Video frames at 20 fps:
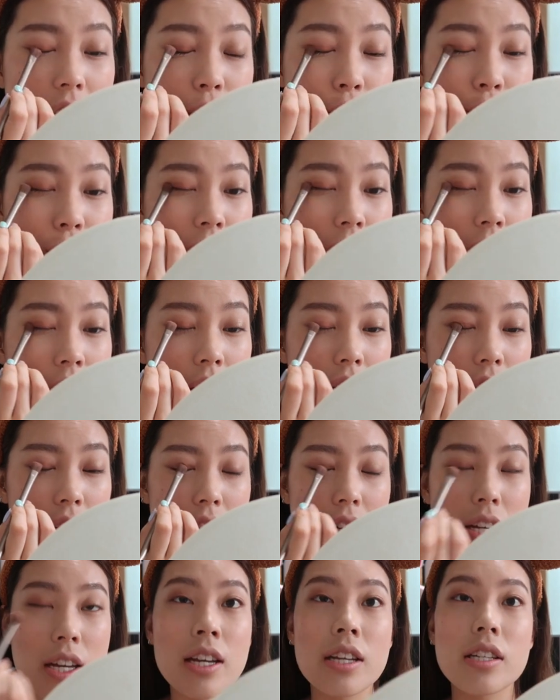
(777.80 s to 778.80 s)
Chuseok
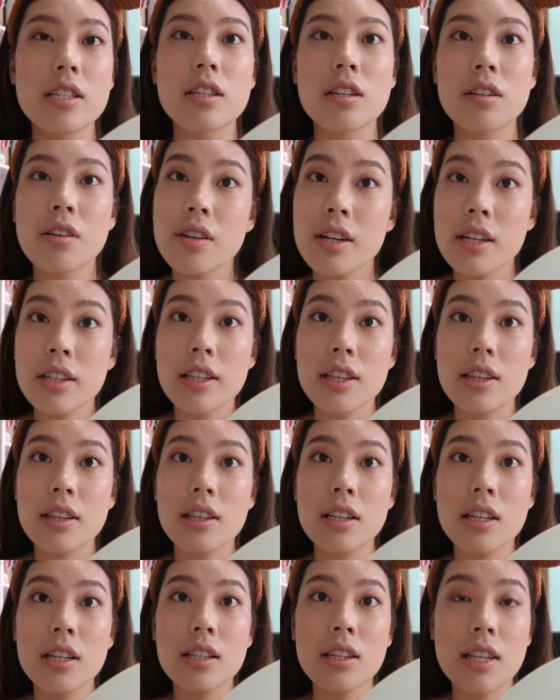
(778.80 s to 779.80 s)
is the Korean
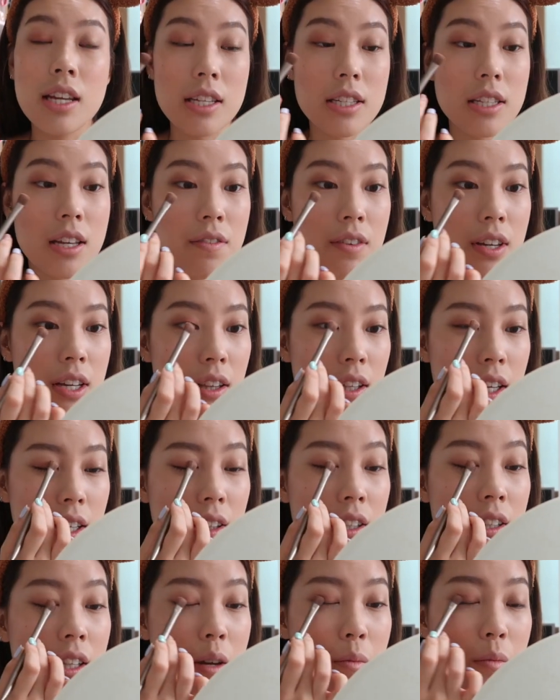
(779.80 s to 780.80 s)
Thanksgiving,
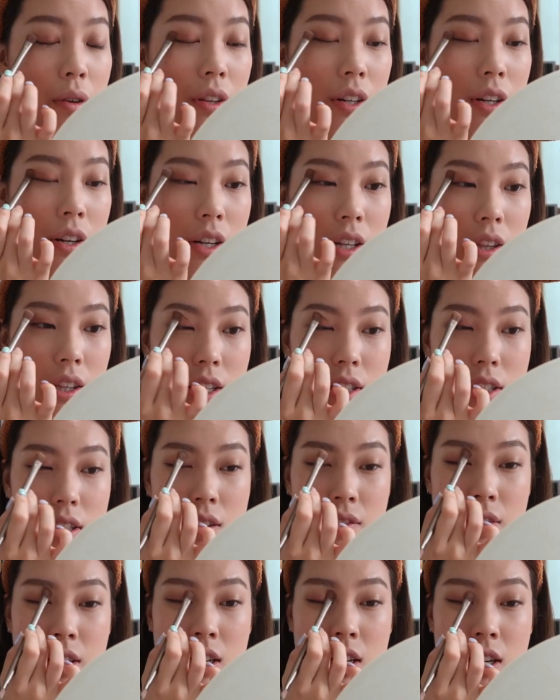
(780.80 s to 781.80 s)
like the name of the Korean
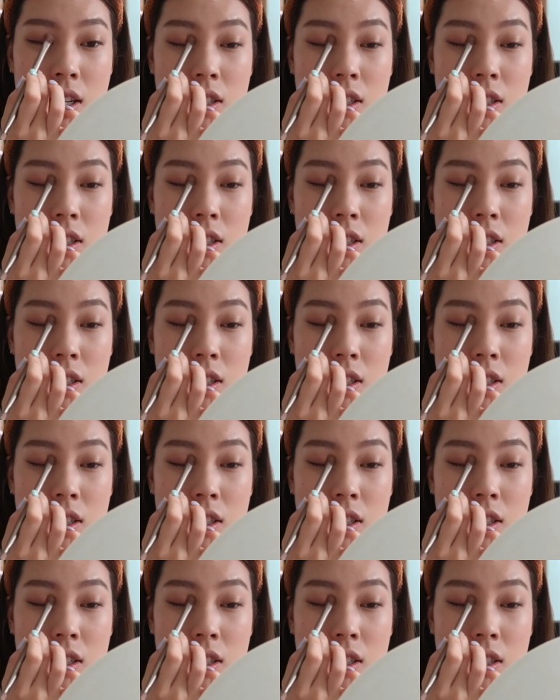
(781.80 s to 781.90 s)
Thanksgiving.